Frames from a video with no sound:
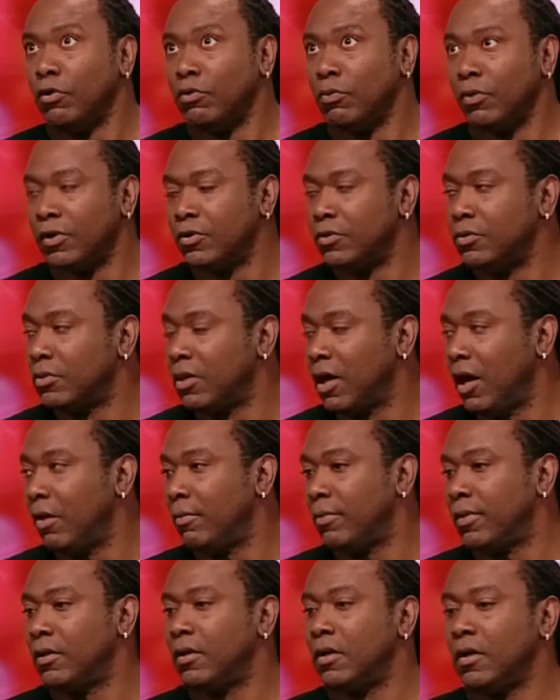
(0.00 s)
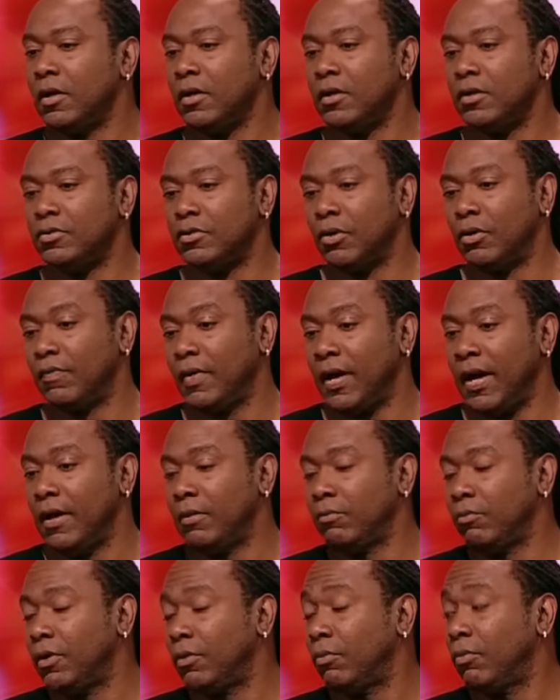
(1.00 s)
I want to do comedy." So if it
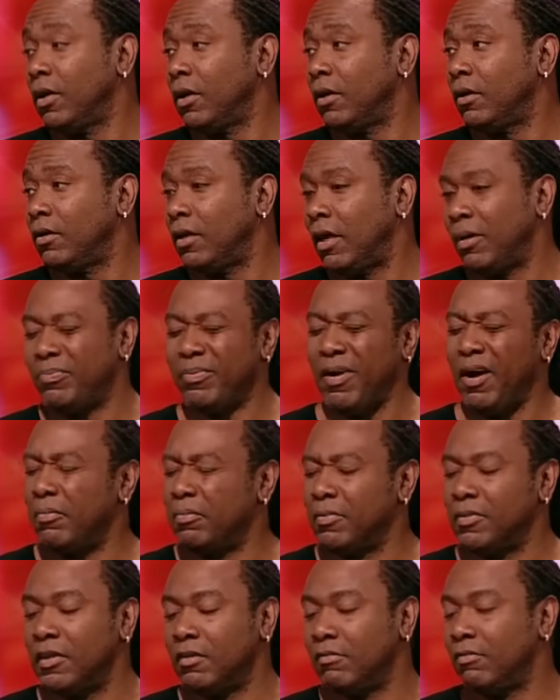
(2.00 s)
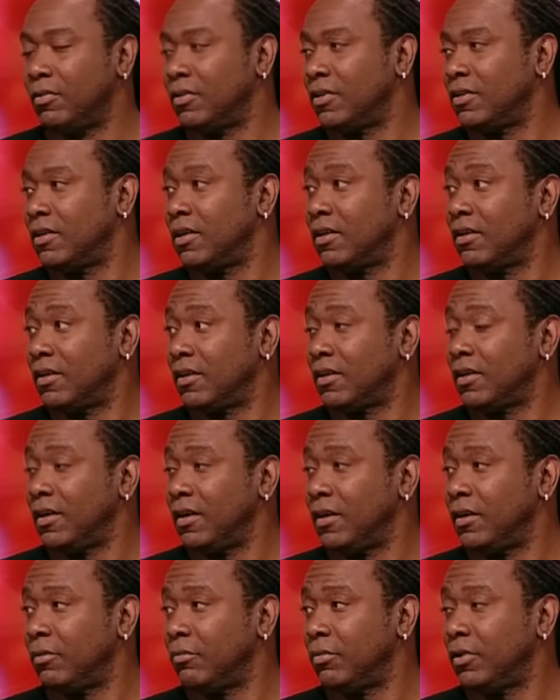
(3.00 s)
hadn't went well, I probably never would have done it
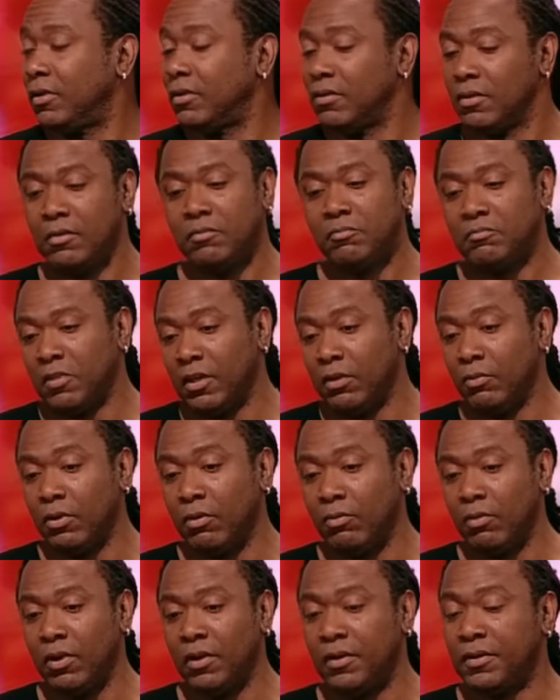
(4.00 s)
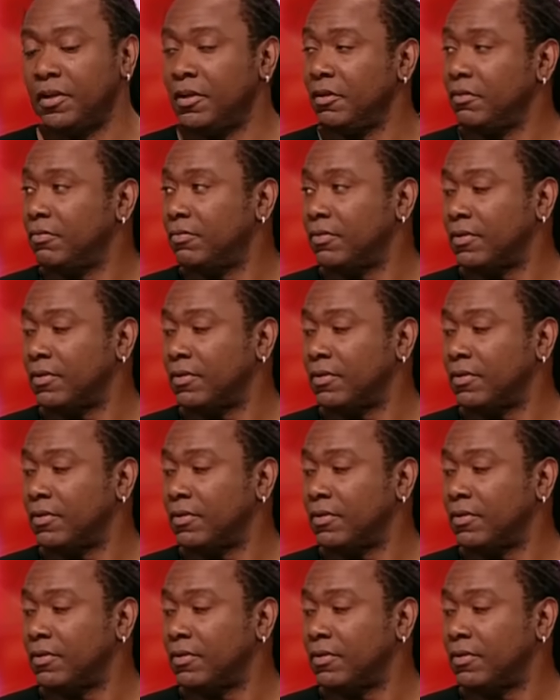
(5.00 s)
again, but it went well enough.